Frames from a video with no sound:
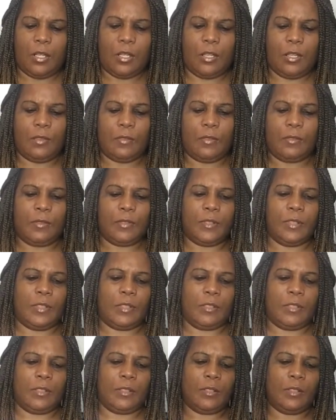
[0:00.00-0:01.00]
I don't have to take
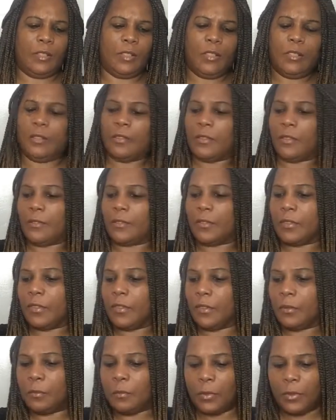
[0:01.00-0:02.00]
the sticker off to
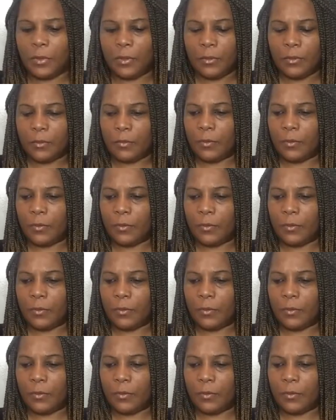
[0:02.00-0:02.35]
open them.